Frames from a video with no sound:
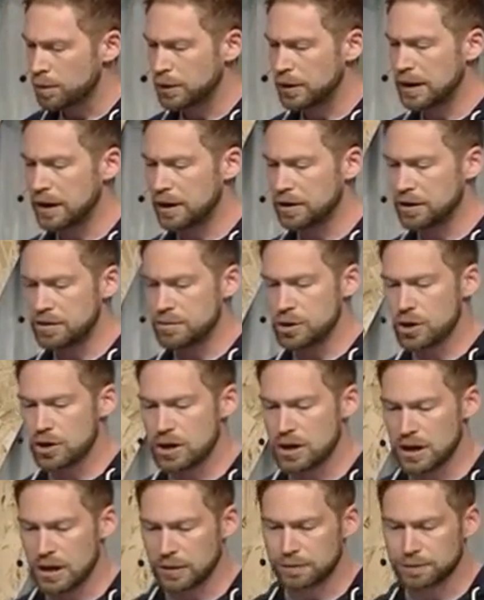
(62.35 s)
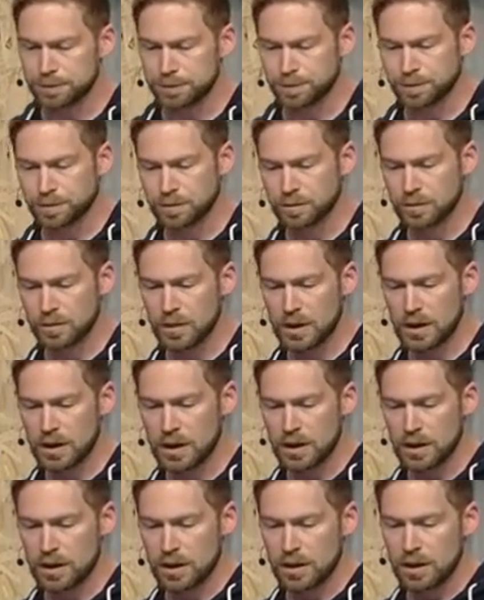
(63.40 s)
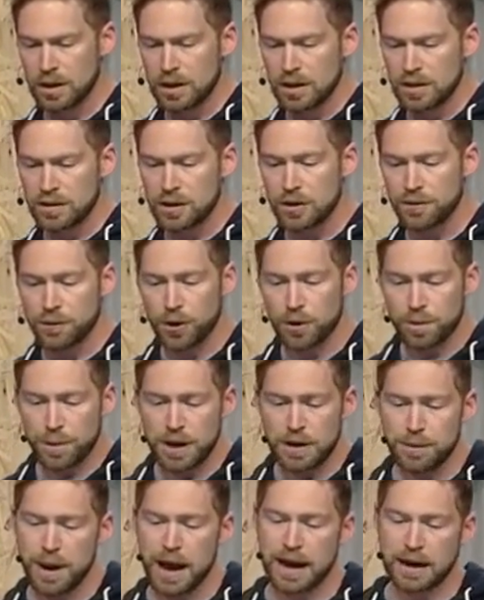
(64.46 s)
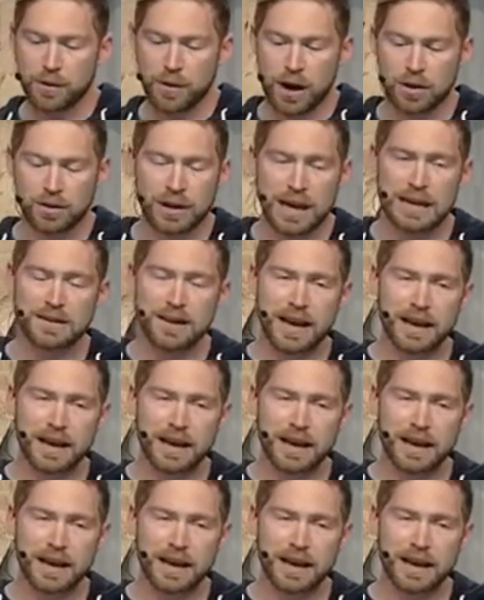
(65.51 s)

player community. So for a bit of background, late